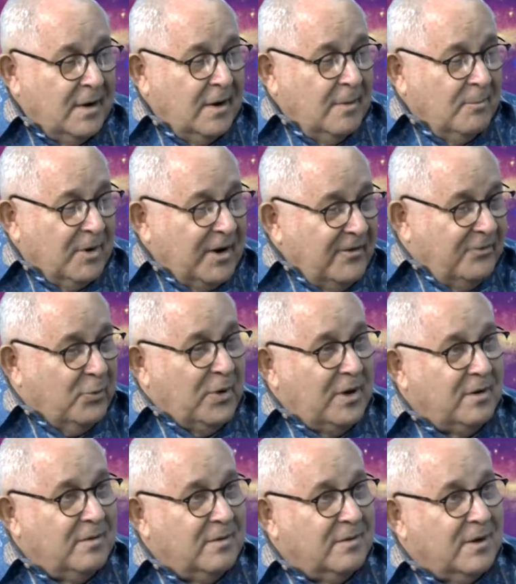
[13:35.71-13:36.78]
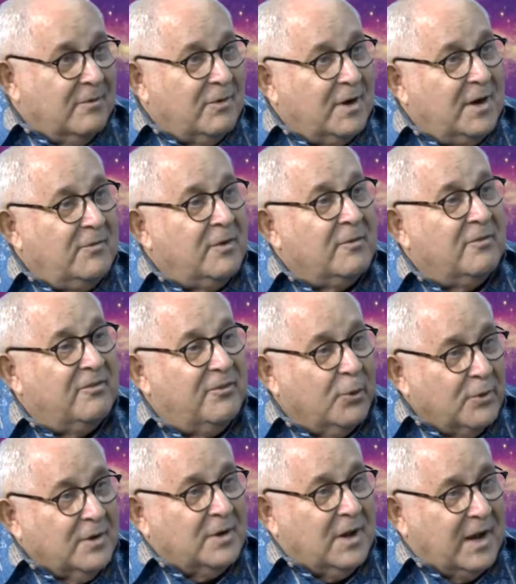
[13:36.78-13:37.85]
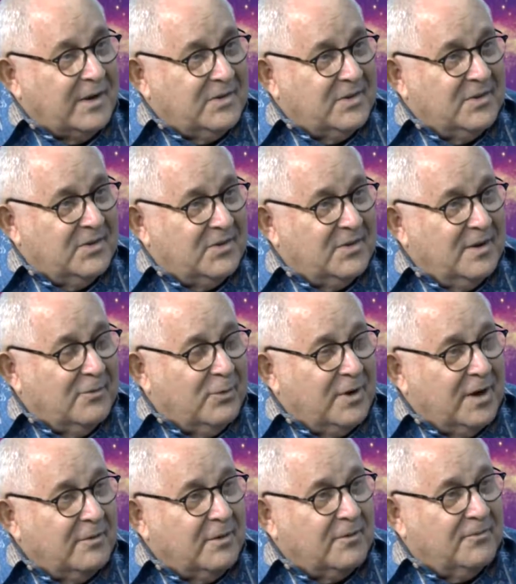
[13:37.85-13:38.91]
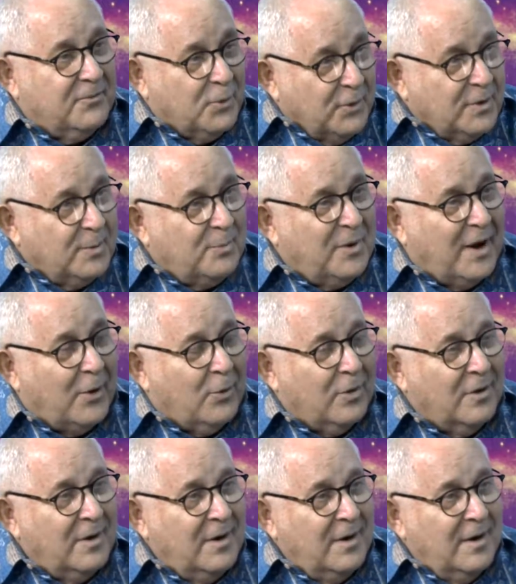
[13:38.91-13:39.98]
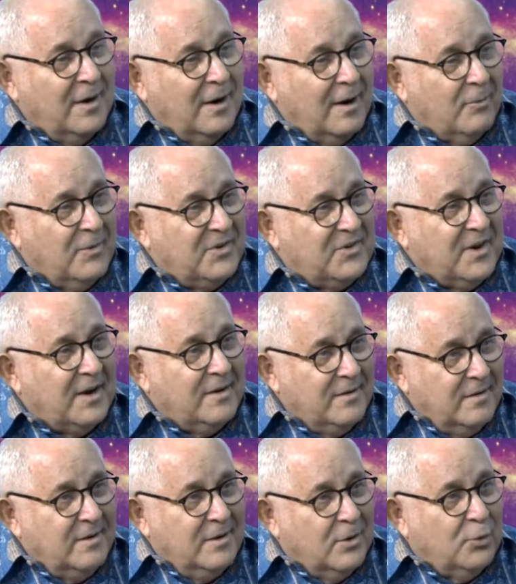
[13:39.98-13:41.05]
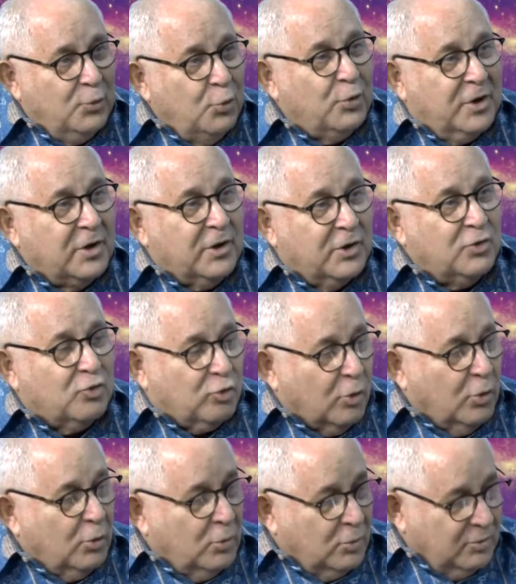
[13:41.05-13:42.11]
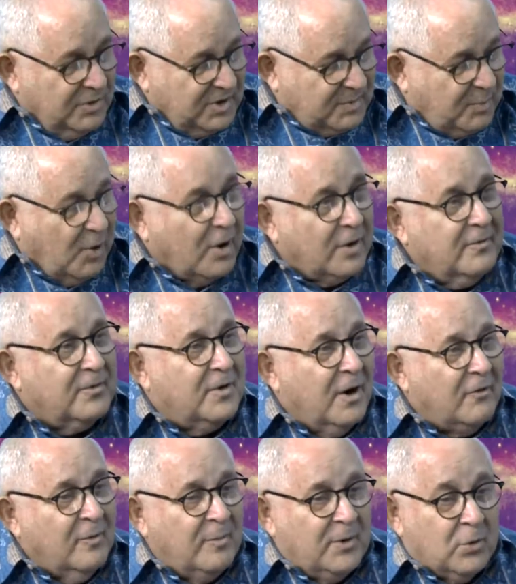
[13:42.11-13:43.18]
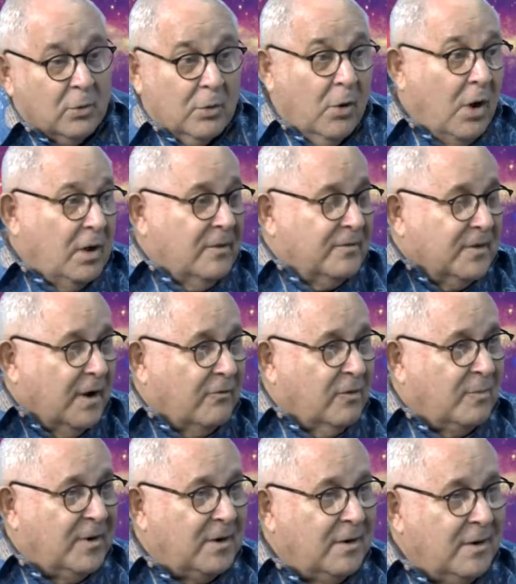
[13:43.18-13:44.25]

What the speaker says: But if we give it even further license, if we give it further power, and we say, you can control this part of government or all of government,